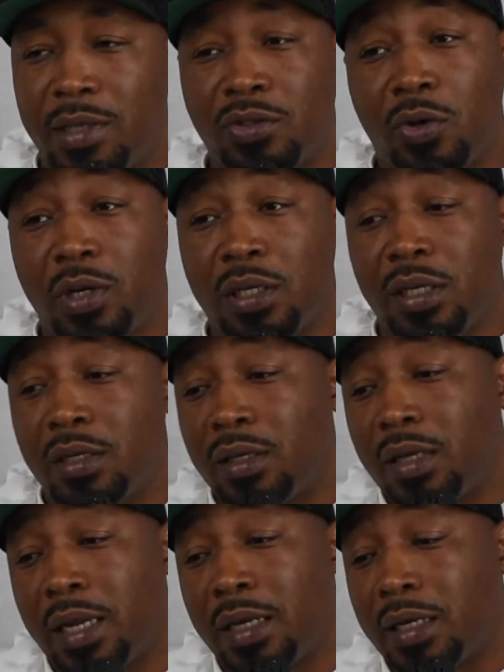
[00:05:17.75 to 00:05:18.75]
I started
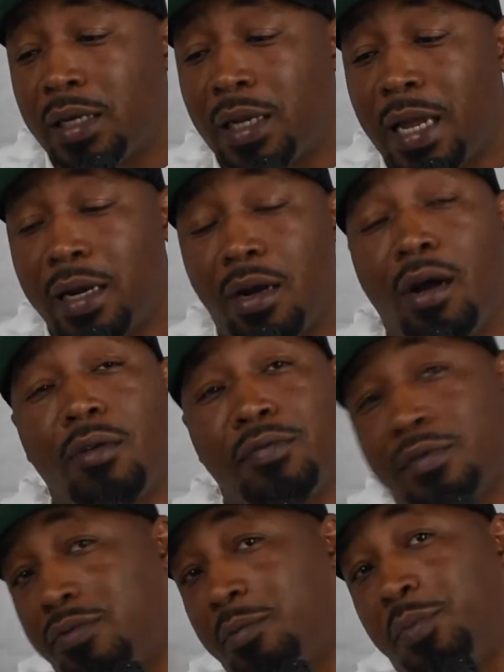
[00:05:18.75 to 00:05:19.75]
getting like a lot of
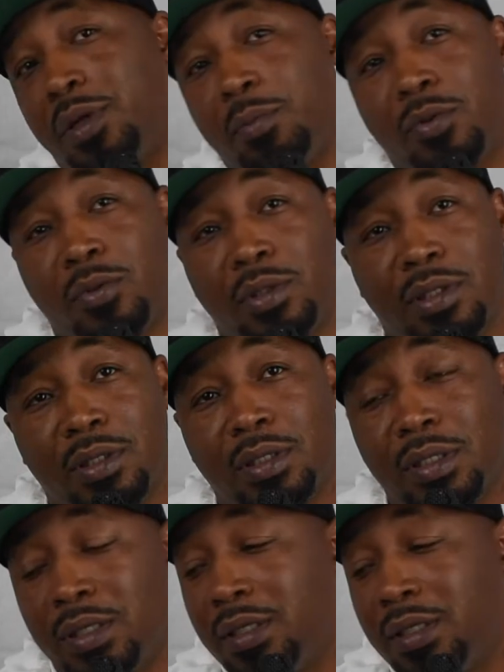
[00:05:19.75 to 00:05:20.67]
offers from people to